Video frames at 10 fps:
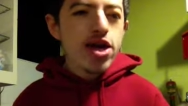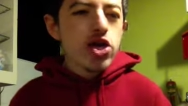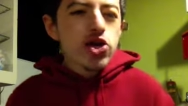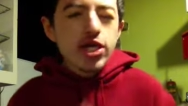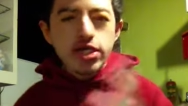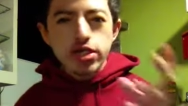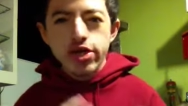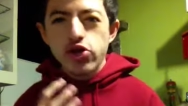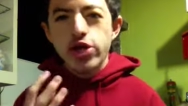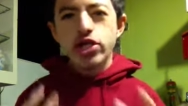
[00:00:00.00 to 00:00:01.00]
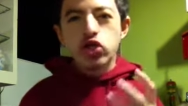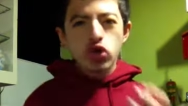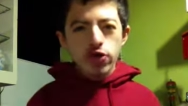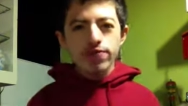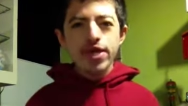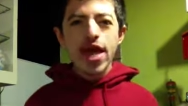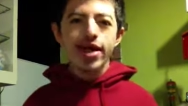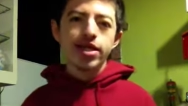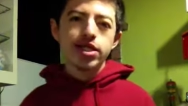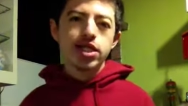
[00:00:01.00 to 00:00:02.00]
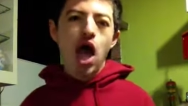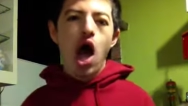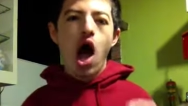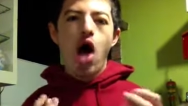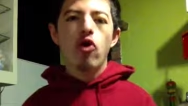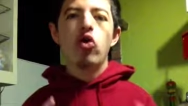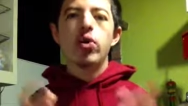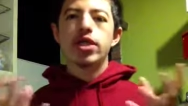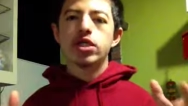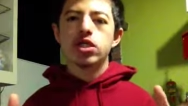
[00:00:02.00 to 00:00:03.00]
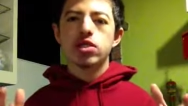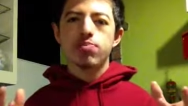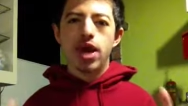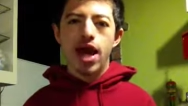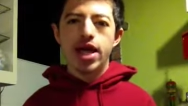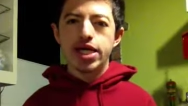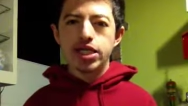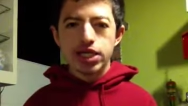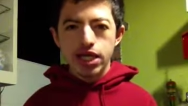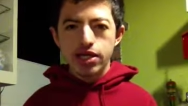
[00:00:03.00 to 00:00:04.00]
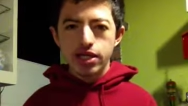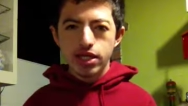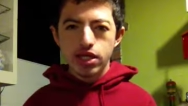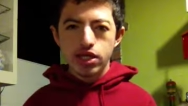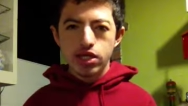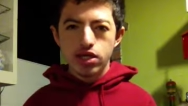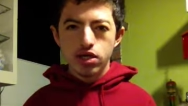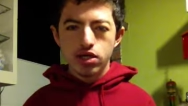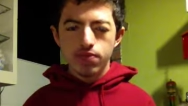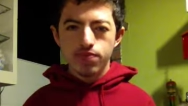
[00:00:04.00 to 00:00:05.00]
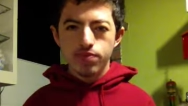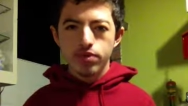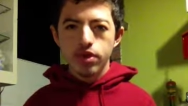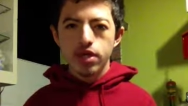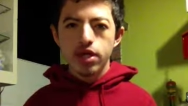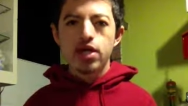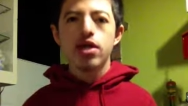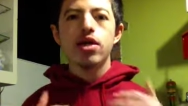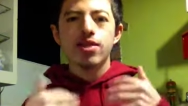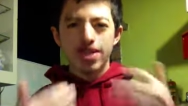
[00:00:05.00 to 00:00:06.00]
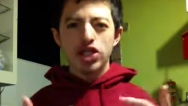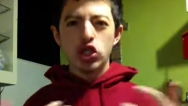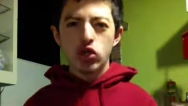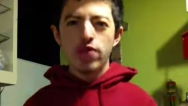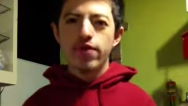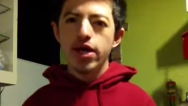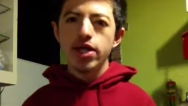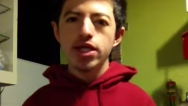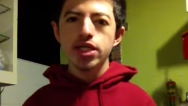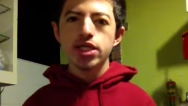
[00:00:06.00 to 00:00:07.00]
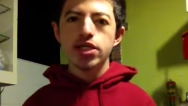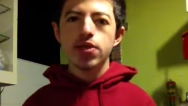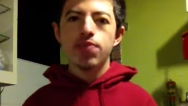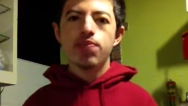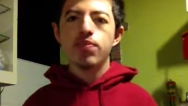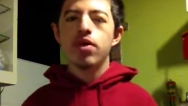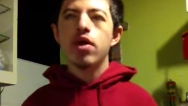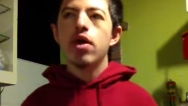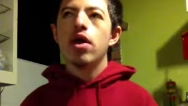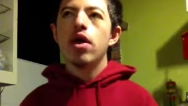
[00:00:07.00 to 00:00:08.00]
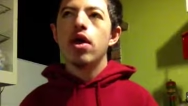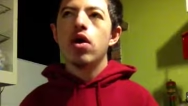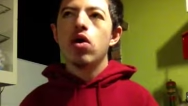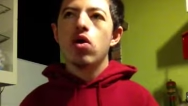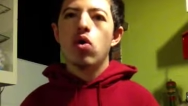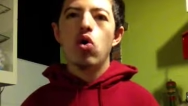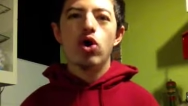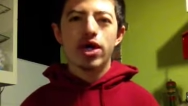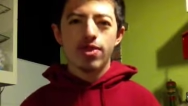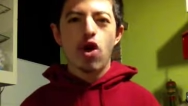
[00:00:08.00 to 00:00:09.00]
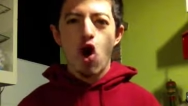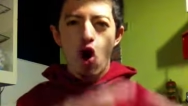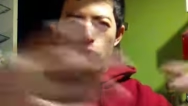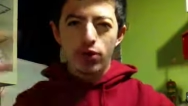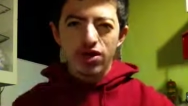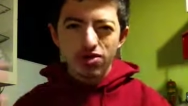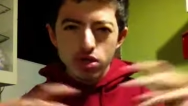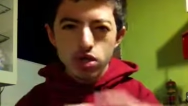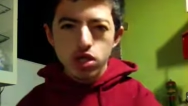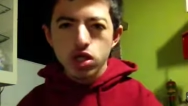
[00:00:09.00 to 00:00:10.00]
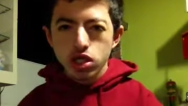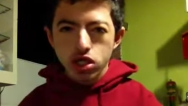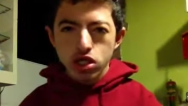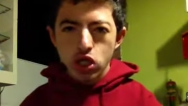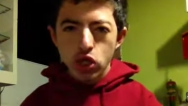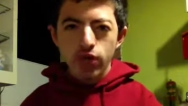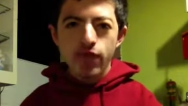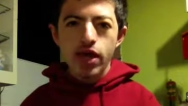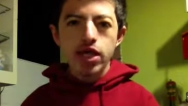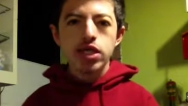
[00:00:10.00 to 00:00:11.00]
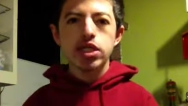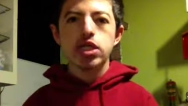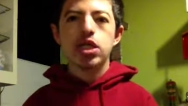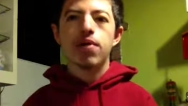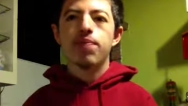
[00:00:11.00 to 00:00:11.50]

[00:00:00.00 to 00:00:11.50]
she's, she sort of takes Arwen's place in the in this universe, or in the Hobbit universe,